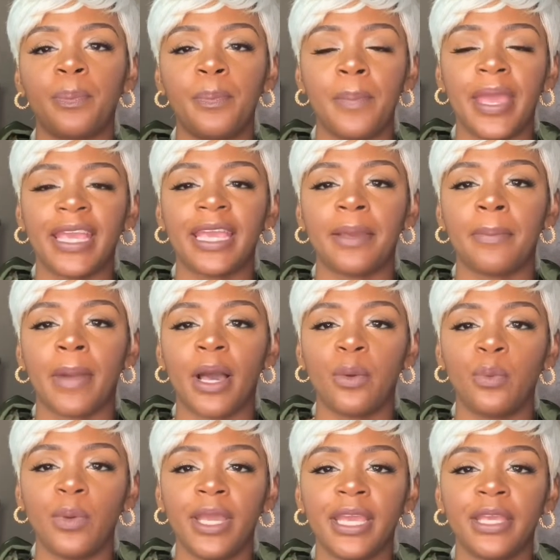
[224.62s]
making my
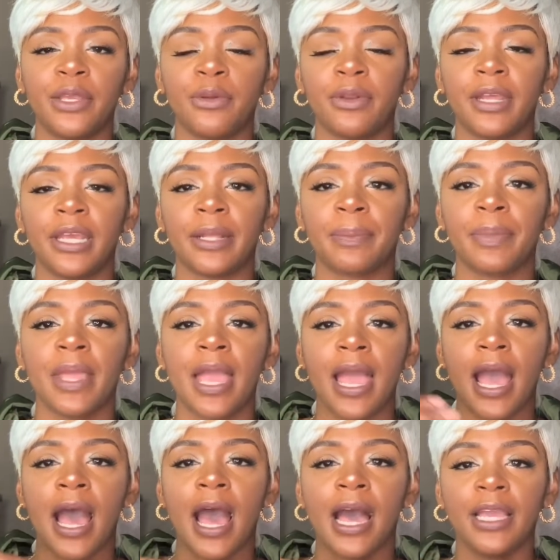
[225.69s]
wig unit.
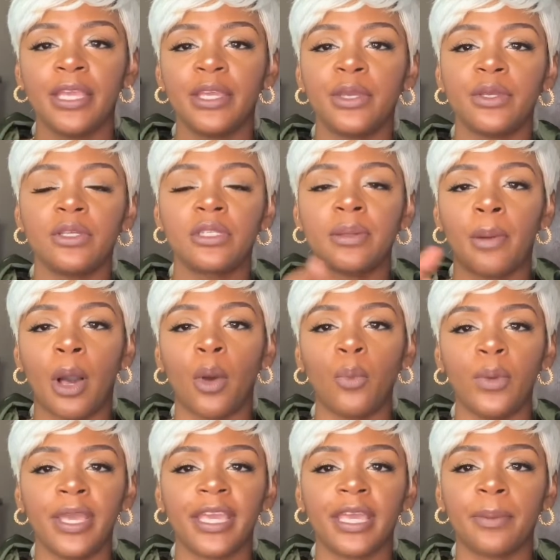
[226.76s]
I use a
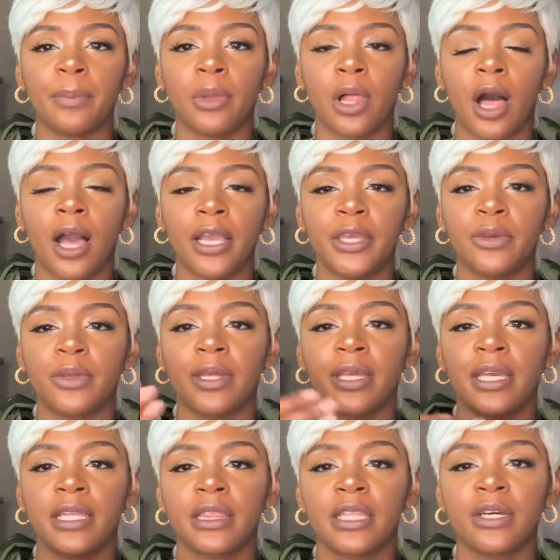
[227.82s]
wigging block. You can
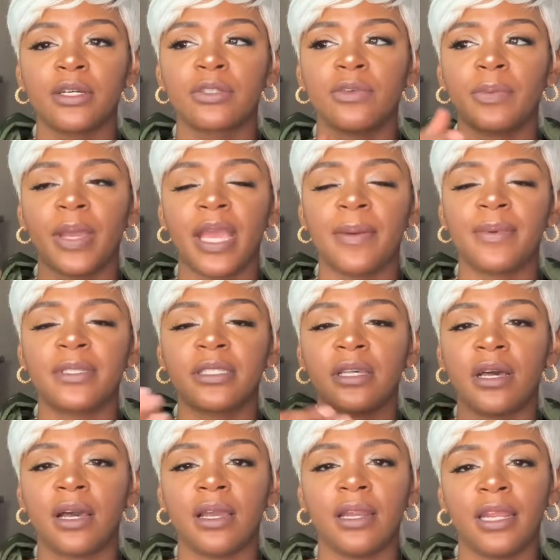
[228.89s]
get those from
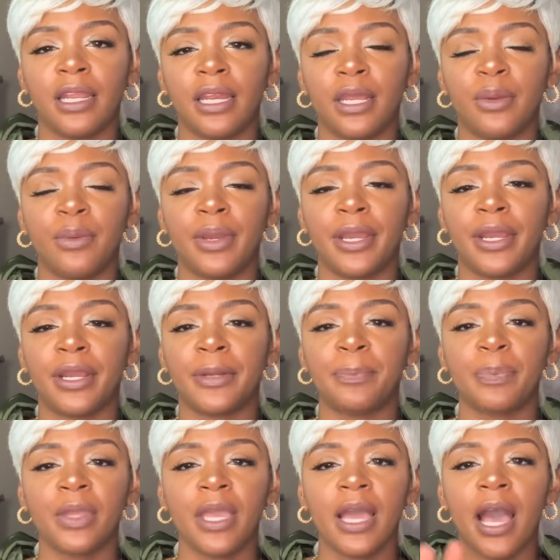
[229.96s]
Amazon, anywhere.
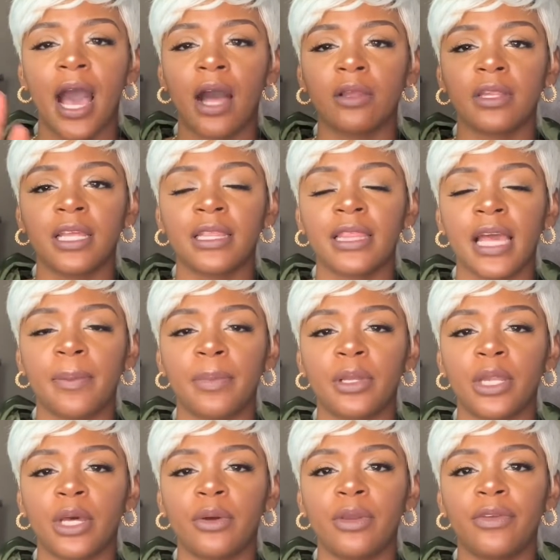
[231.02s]
I'll link that
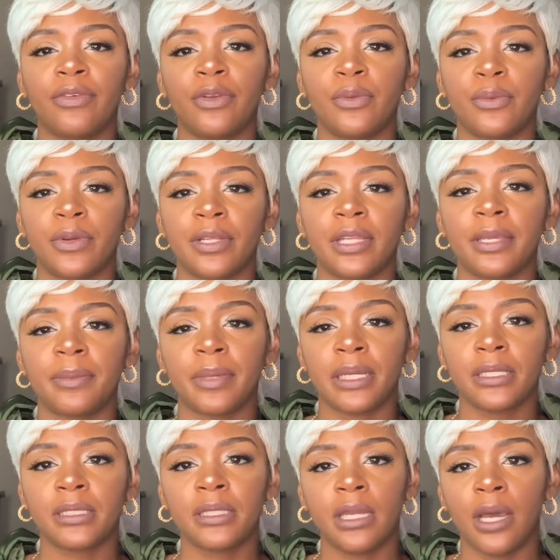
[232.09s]
below if you really
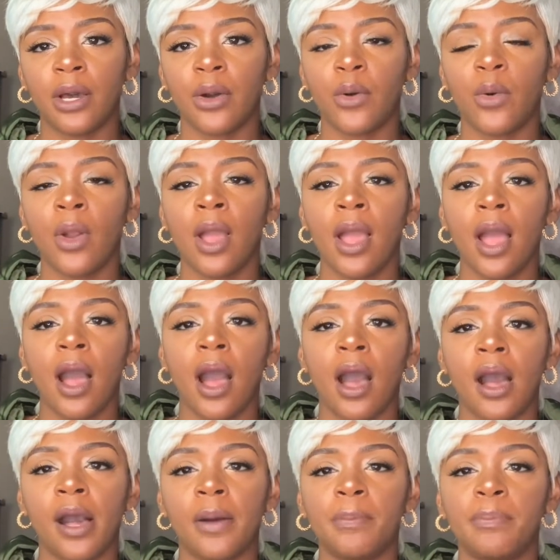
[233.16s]
must know.
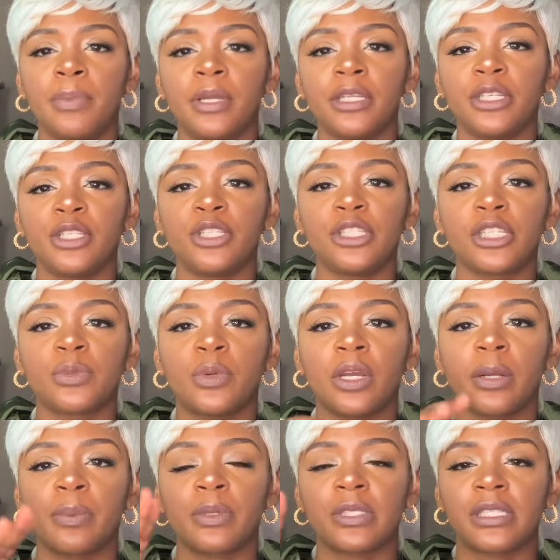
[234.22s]
But you just
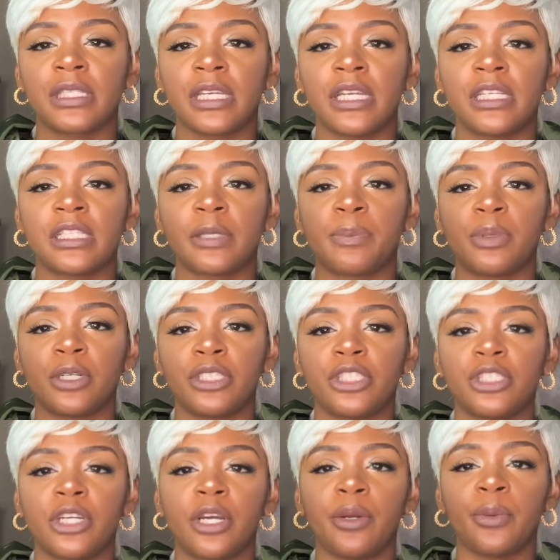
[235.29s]
want to proceed to put
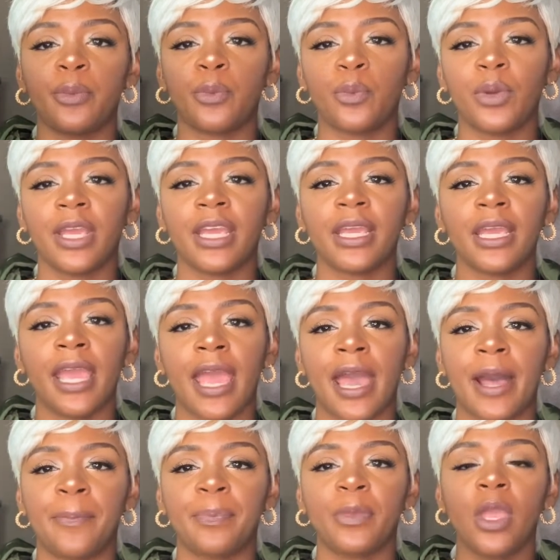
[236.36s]
your wig
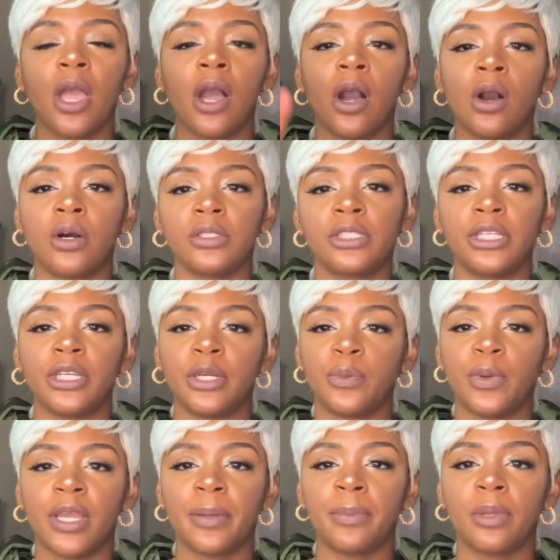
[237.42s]
cap onto your
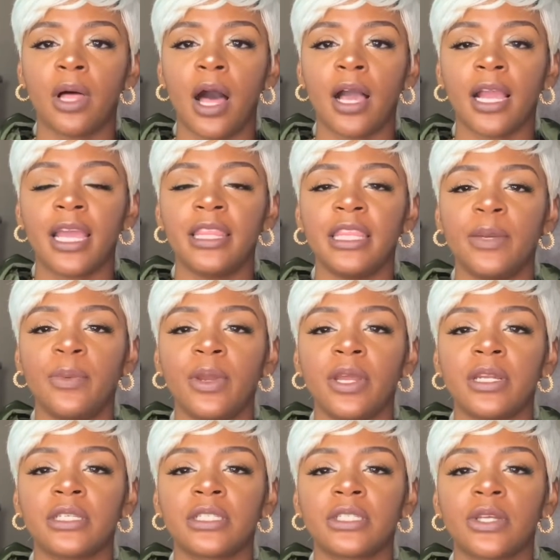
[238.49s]
wig block, and then we're going
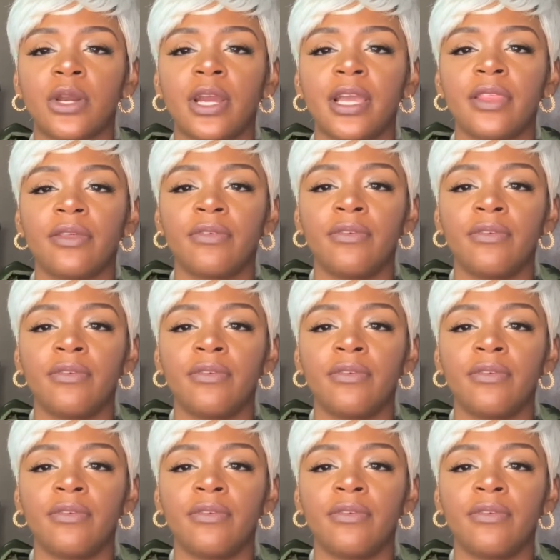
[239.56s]
to start in the